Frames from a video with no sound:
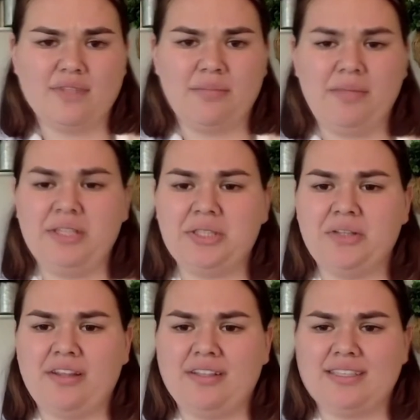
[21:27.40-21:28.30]
Make sure
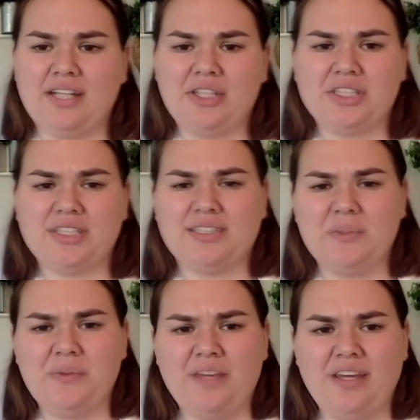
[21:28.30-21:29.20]
that this touch is
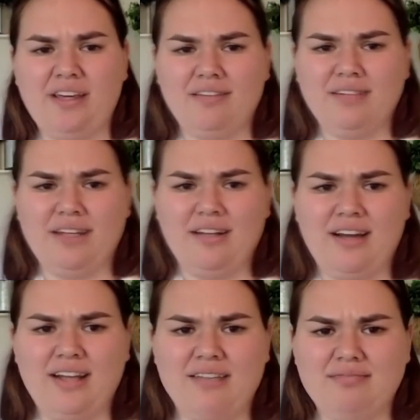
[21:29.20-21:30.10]
soothing and
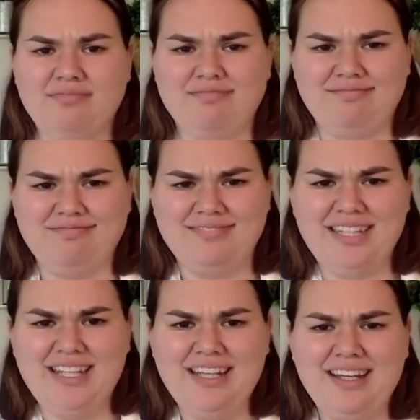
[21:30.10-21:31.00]
not
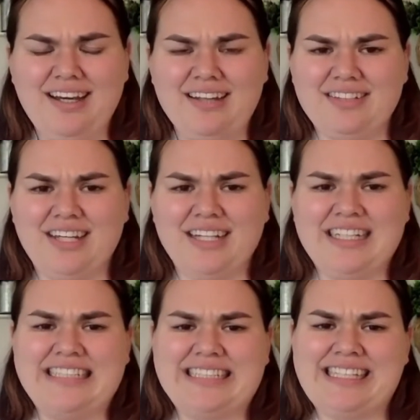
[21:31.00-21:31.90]

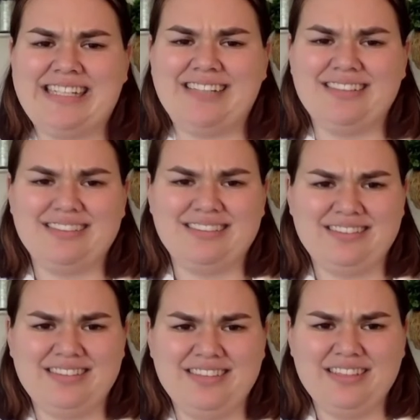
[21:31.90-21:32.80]
uneasy.
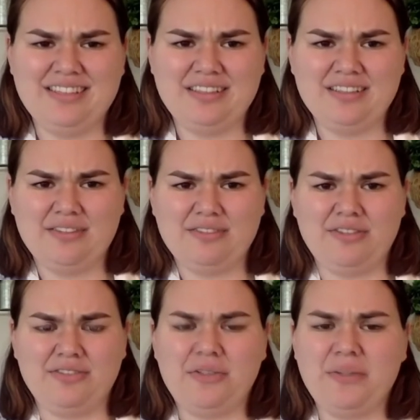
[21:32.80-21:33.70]
Feel
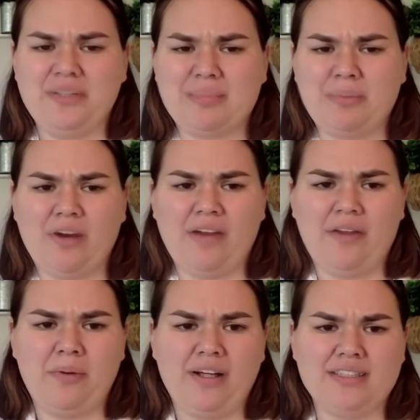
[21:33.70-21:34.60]
free to explore
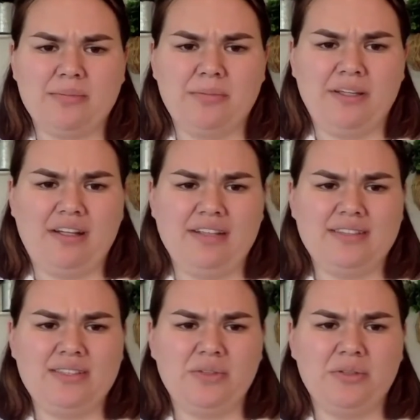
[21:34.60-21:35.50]
other
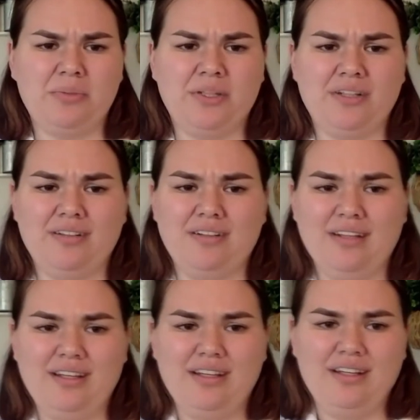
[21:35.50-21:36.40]
possibilities. You can put
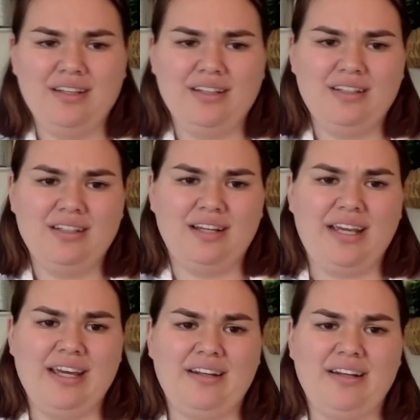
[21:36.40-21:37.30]
a
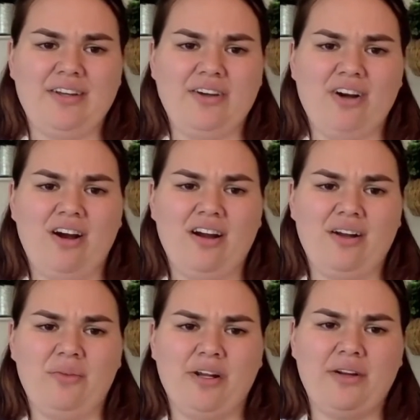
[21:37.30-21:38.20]
hand on your heart
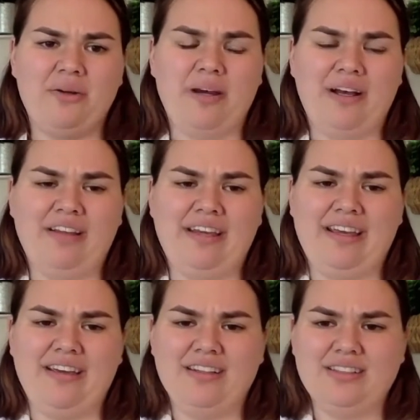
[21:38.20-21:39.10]
and one on your belly.